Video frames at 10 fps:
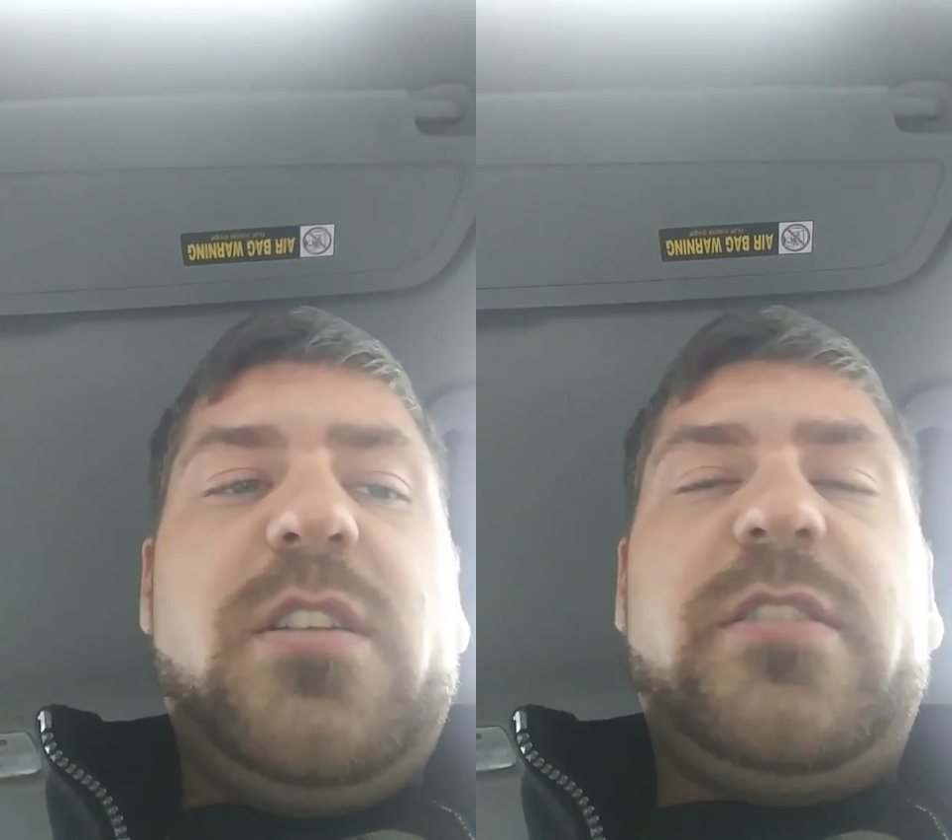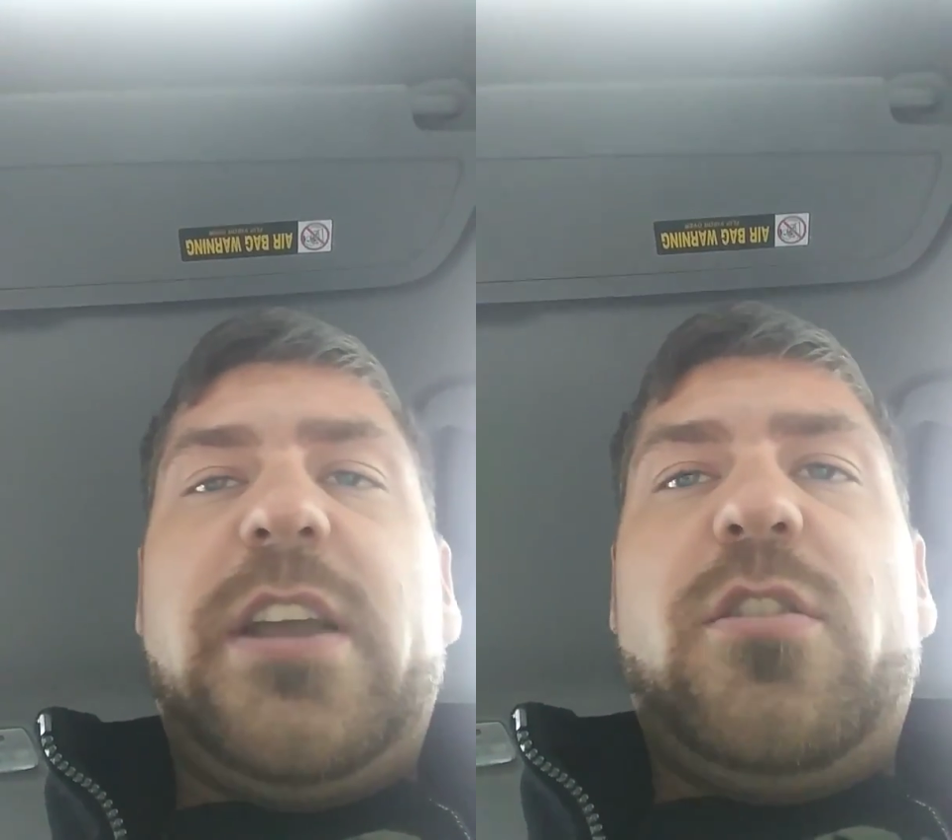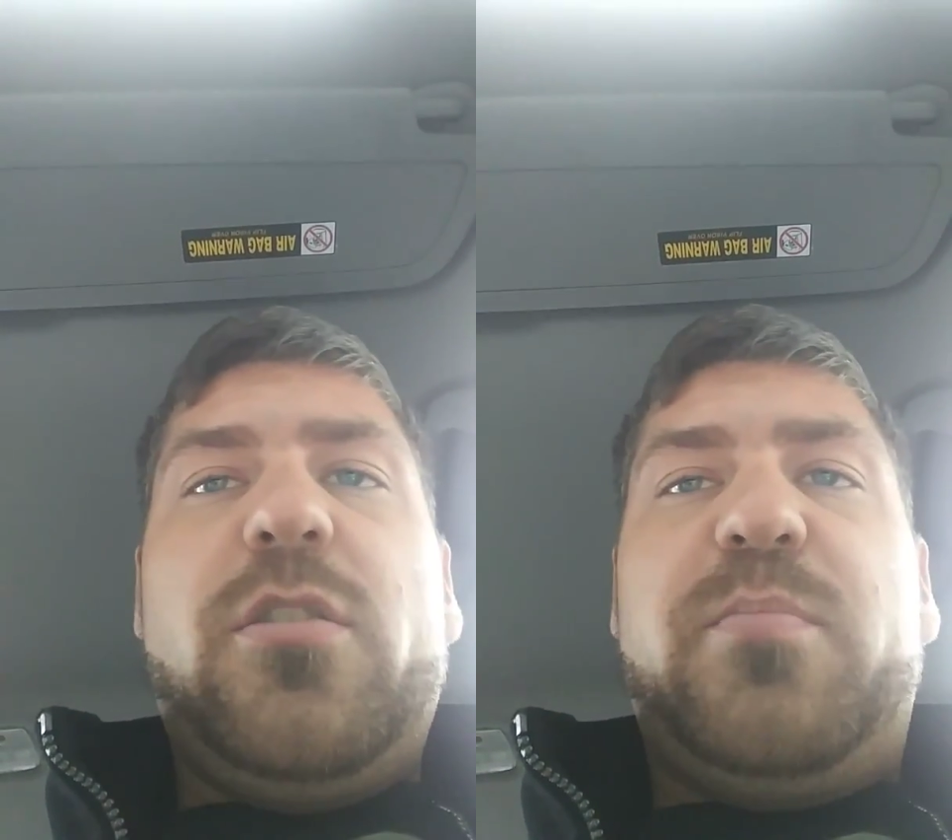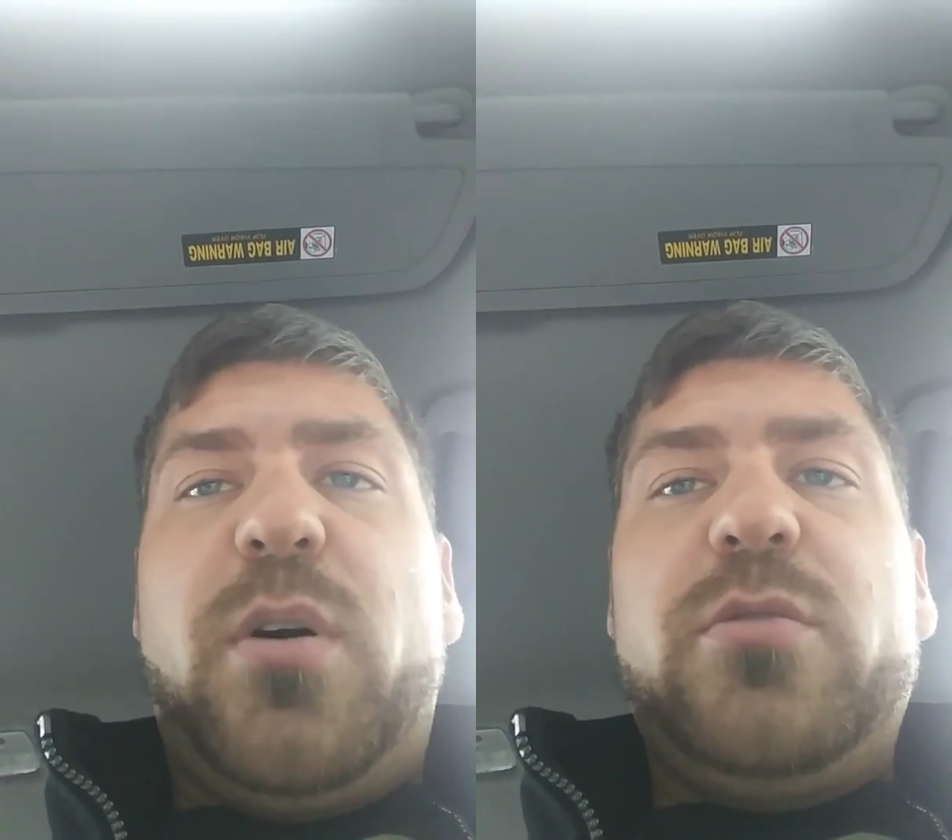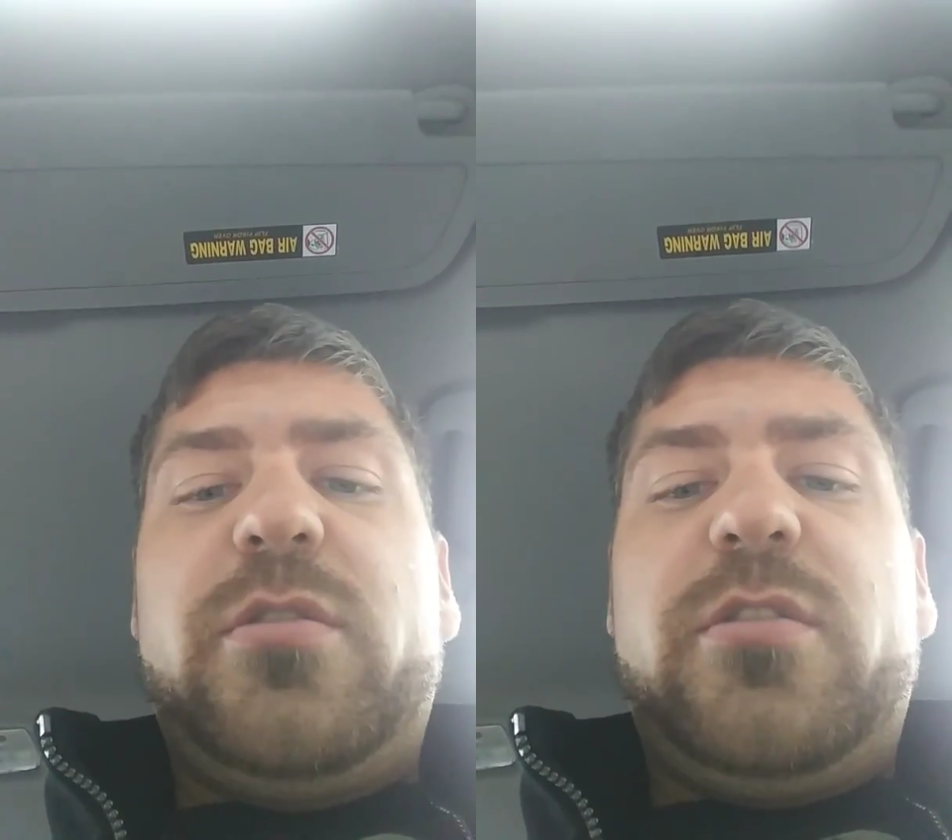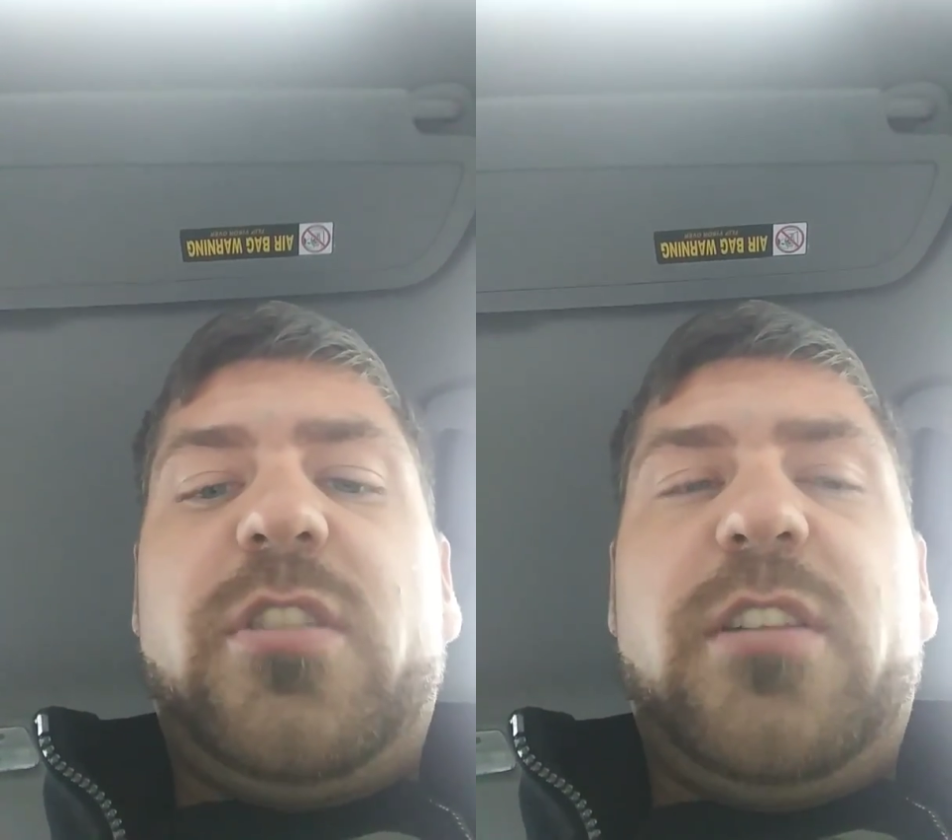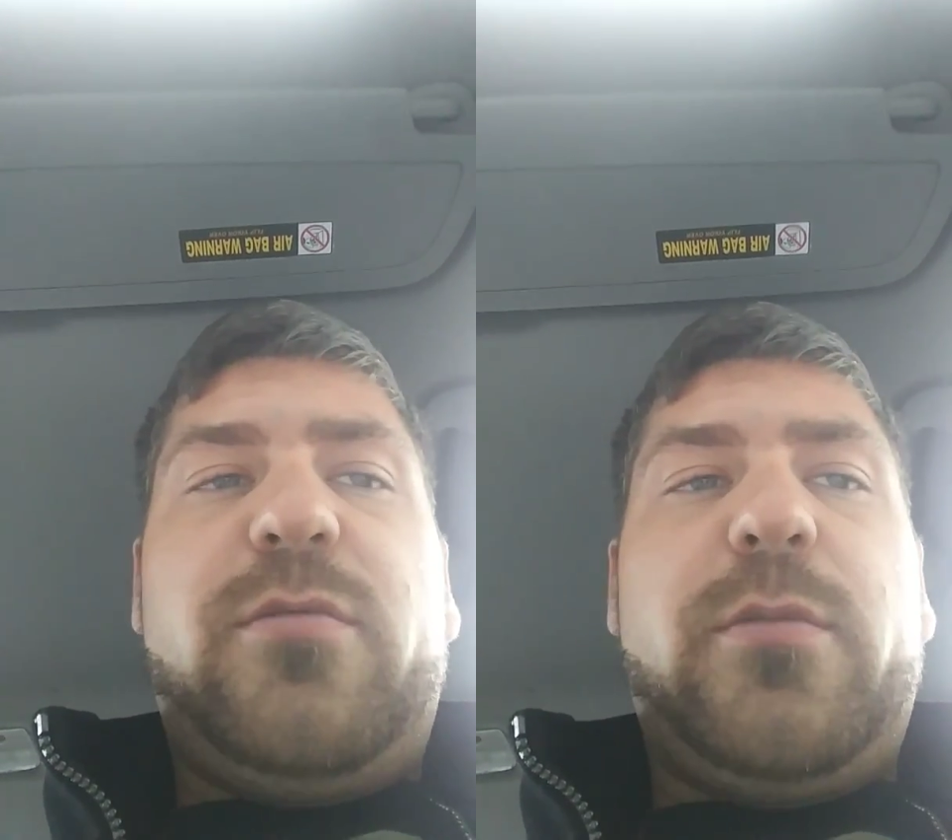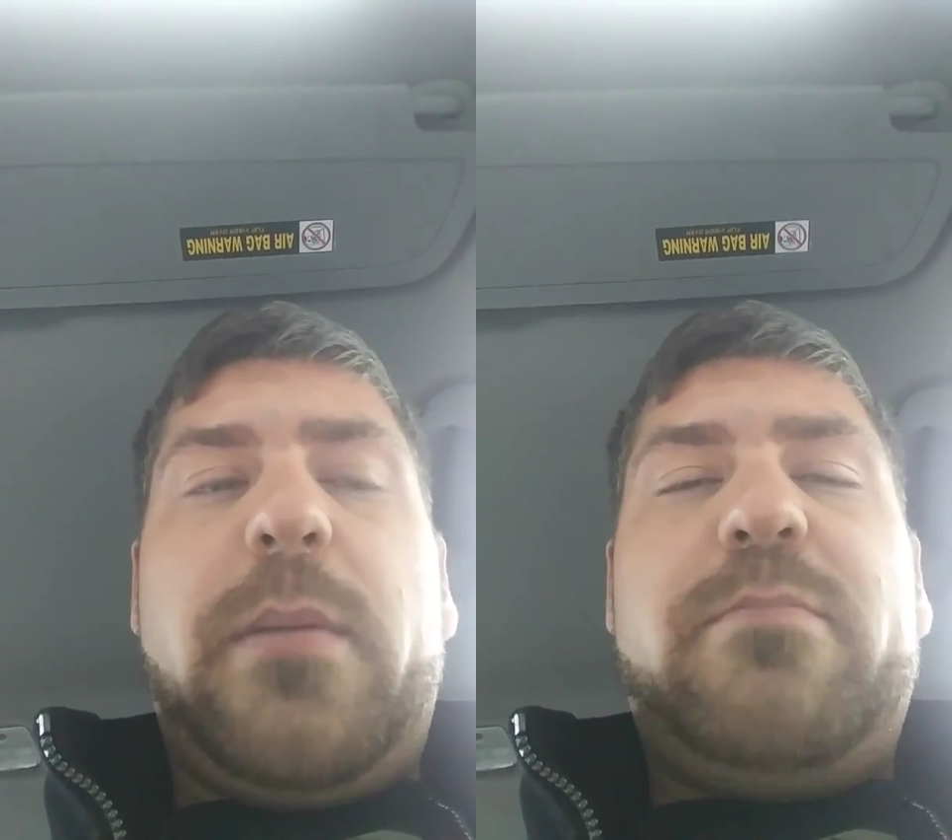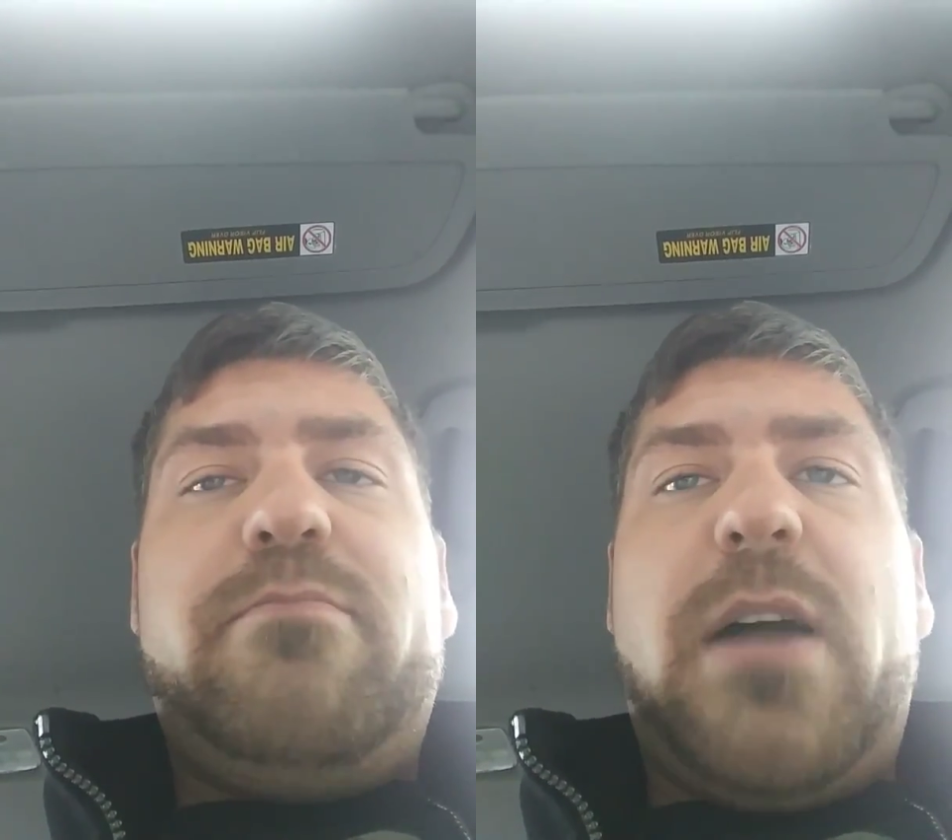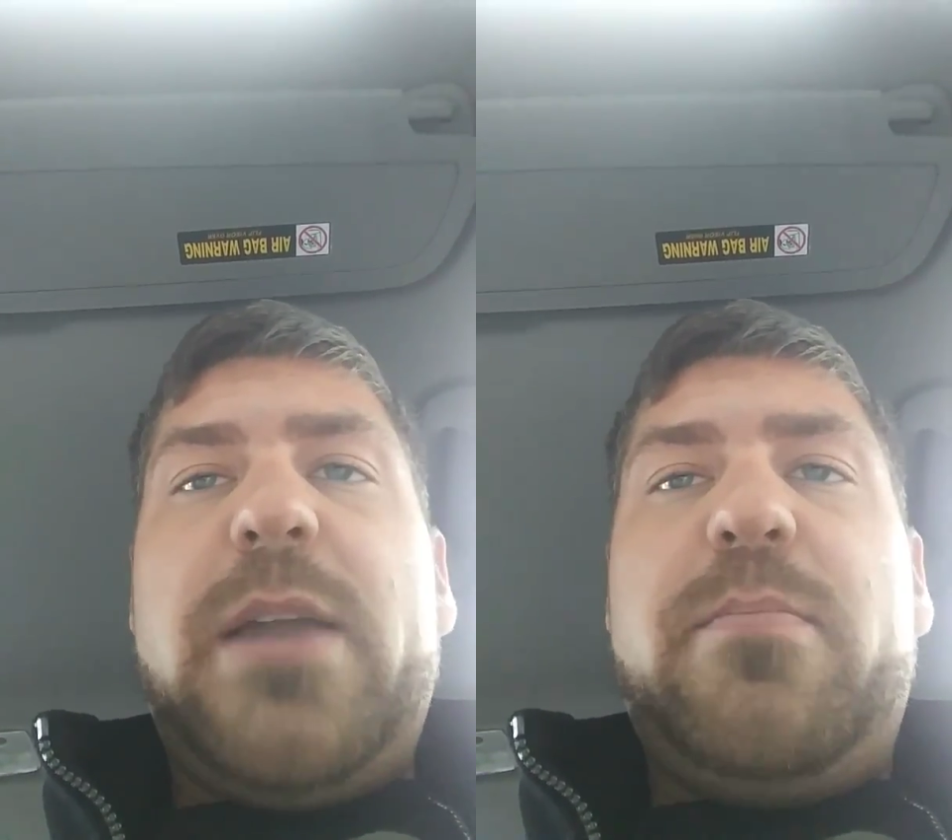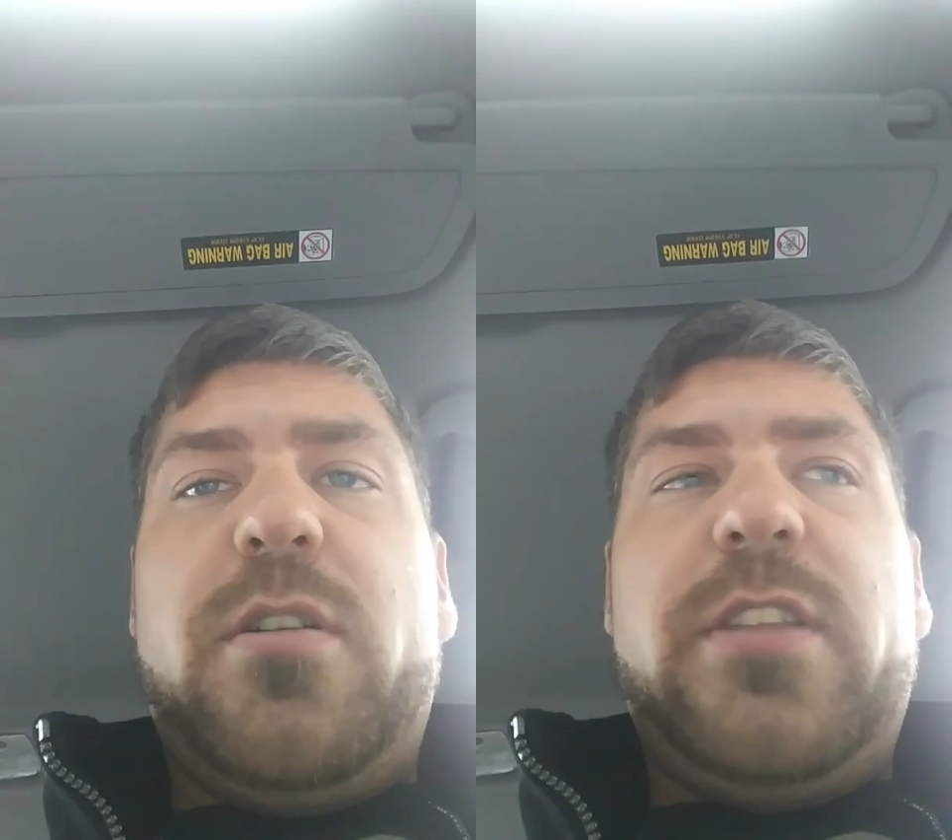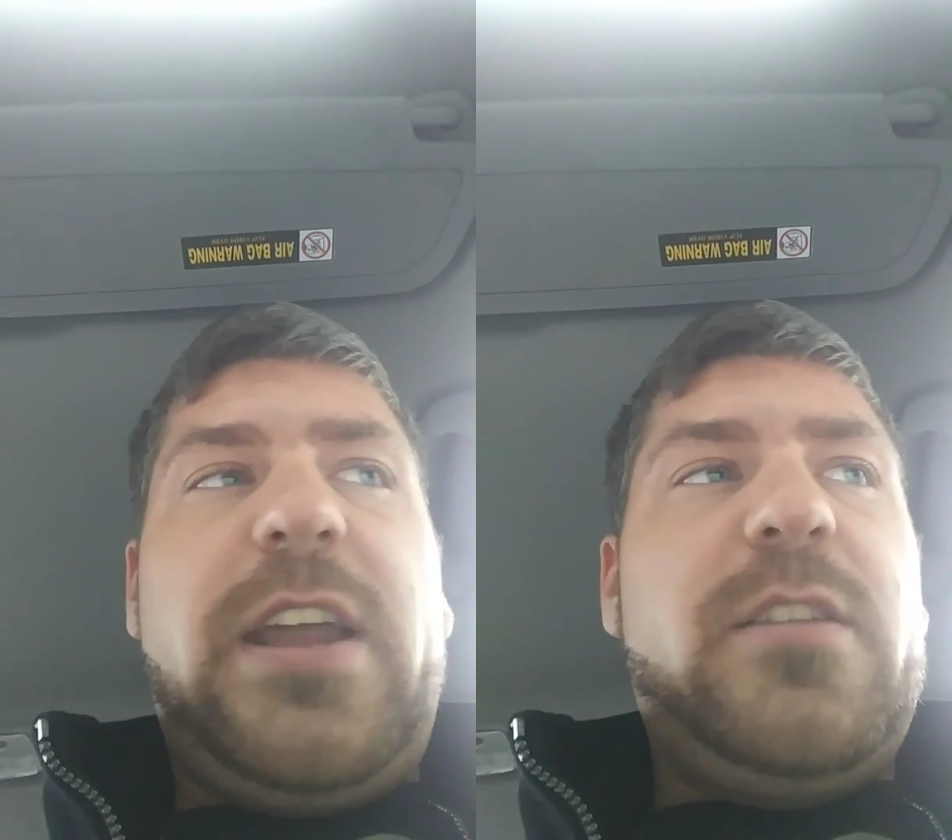tighten all the bolts and stuff with my pipe on the